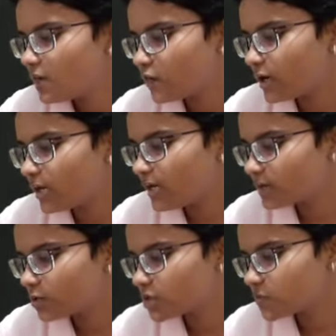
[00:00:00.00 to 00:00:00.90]
free
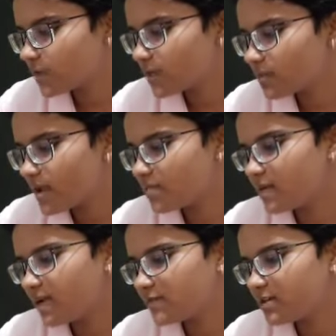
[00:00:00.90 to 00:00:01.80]
electrons become
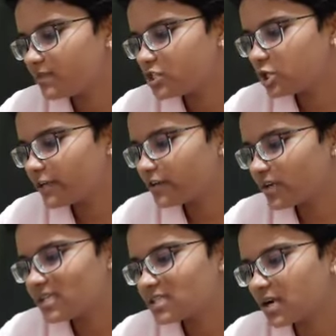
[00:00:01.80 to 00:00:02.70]
available which
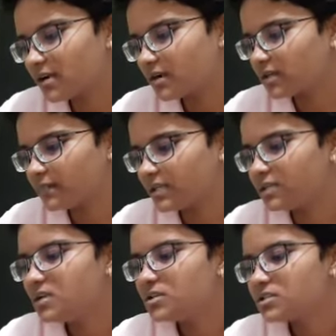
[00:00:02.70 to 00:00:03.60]
increase conductivity.
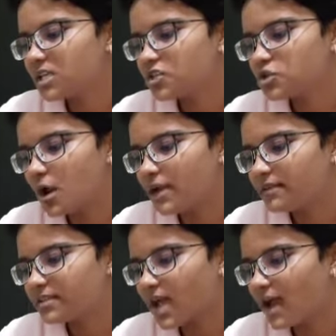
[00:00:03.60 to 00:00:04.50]
Such
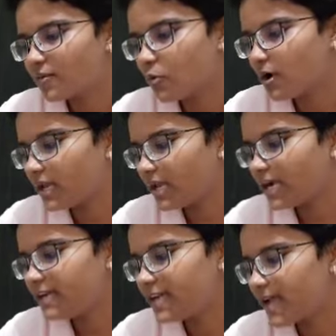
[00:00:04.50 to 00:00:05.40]
solids are called
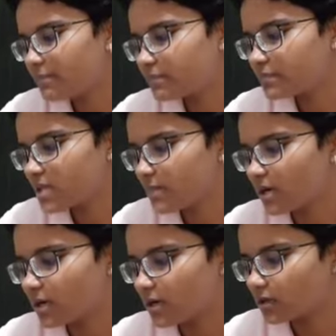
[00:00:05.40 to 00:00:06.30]
N-type
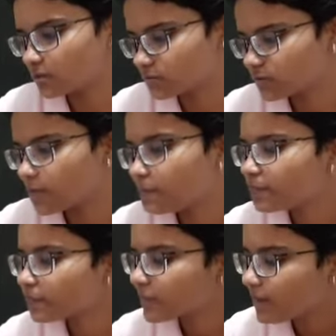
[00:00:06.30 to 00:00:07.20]
semiconductors.
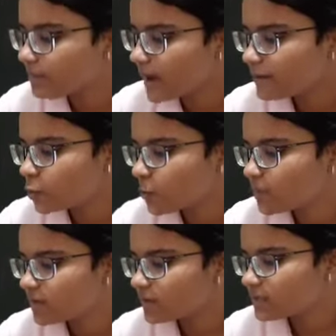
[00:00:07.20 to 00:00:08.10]
By
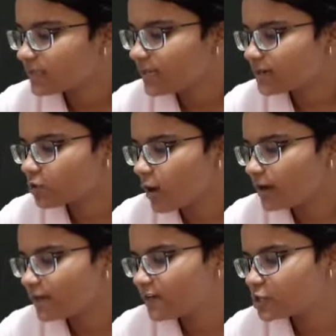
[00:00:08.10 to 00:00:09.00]
doping with
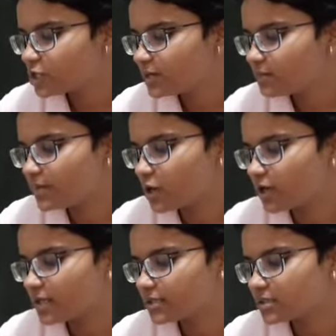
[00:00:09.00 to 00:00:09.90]
electron-deficient
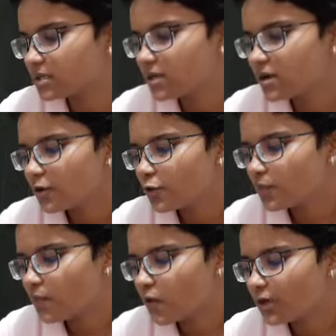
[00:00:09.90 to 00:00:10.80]
impurities.
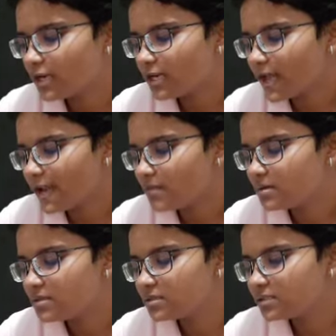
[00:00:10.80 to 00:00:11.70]
Group 14
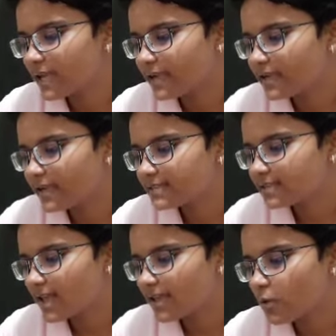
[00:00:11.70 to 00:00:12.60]
elements like
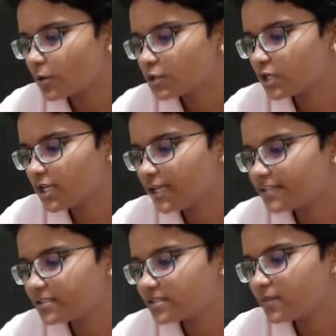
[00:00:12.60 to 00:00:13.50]
Si or Ge